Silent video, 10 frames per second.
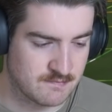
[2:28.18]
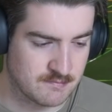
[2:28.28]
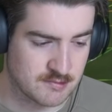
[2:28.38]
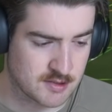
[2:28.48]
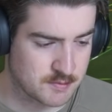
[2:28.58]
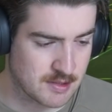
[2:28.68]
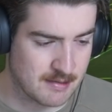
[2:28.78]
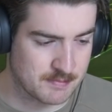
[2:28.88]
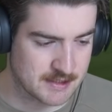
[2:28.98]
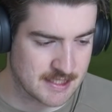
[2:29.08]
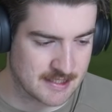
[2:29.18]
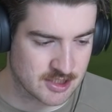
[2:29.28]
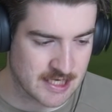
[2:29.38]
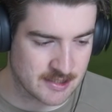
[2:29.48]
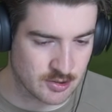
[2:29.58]
Subscribe to my second
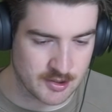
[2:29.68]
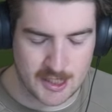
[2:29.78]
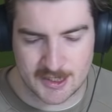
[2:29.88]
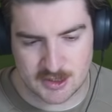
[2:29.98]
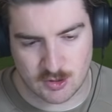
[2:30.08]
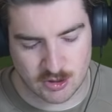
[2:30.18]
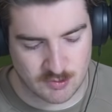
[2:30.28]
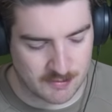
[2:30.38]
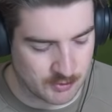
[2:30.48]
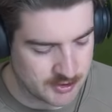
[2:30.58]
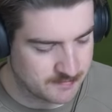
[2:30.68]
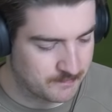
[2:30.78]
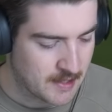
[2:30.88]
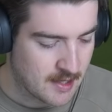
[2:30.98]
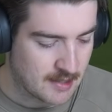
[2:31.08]
channel. Join the Discord as well, boys.
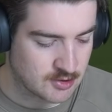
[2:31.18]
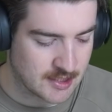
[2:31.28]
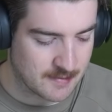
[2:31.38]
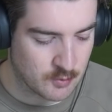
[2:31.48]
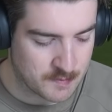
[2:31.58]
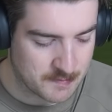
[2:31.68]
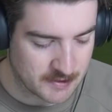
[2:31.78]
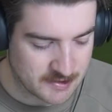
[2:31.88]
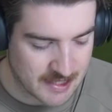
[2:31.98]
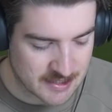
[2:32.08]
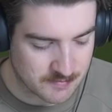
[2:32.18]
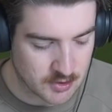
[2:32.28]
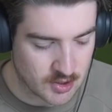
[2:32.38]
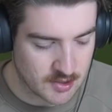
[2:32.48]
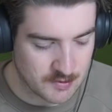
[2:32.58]
Right, I'm trying to get more people into that
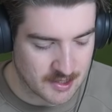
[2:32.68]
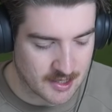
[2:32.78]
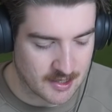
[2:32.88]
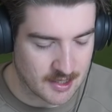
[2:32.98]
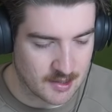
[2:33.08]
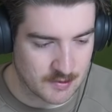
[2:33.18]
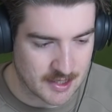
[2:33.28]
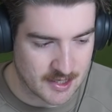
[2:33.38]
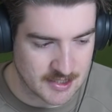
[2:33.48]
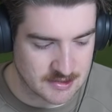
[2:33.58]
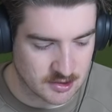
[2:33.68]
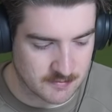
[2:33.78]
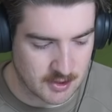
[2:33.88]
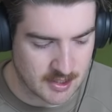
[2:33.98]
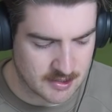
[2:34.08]
community. We got a nice little
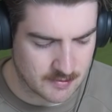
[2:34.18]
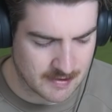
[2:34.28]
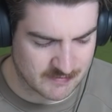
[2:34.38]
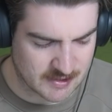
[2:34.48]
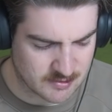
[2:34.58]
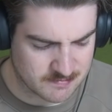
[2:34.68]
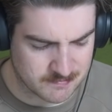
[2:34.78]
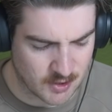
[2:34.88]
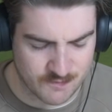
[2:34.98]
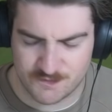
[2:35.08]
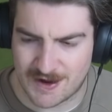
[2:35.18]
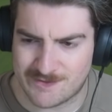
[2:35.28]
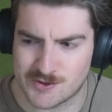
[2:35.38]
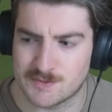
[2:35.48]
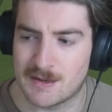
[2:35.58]
community. I think we have like over
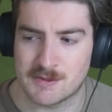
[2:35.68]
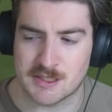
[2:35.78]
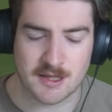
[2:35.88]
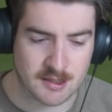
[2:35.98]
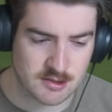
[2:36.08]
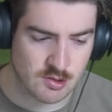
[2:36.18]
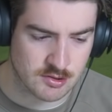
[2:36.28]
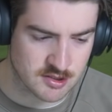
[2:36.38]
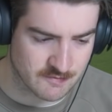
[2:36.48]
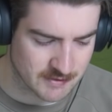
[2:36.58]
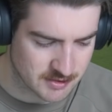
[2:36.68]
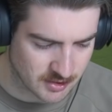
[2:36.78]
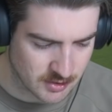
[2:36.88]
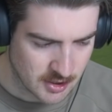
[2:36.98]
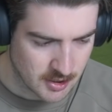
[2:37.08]
500 members on the Discord server,
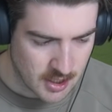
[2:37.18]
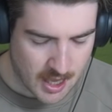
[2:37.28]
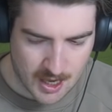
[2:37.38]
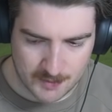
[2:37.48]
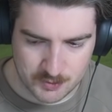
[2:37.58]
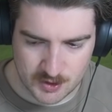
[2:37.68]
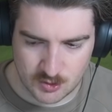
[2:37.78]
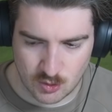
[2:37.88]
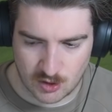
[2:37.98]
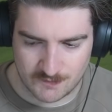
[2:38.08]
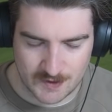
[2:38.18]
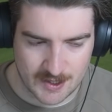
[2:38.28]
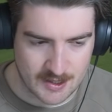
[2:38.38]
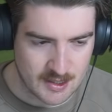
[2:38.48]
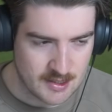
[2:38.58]
so pretty cool over
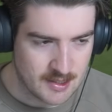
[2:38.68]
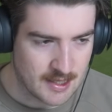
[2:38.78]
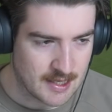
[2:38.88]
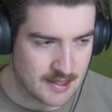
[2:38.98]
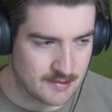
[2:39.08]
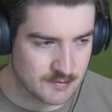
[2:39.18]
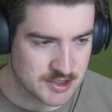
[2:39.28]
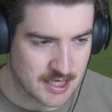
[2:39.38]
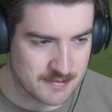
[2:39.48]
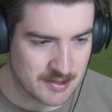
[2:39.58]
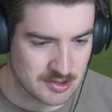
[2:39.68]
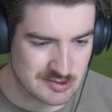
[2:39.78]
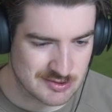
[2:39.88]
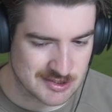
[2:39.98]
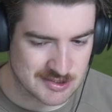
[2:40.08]
there. And we chat about all
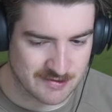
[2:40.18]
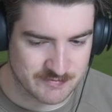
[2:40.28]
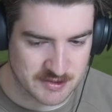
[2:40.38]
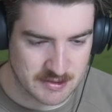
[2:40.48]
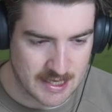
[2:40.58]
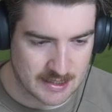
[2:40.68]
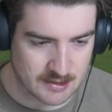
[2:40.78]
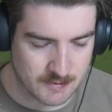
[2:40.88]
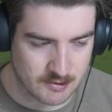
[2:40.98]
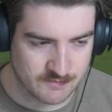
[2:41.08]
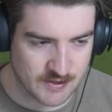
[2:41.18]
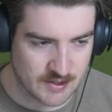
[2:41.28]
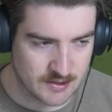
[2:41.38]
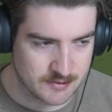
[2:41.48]
sorts of stuff. So yeah, come on over there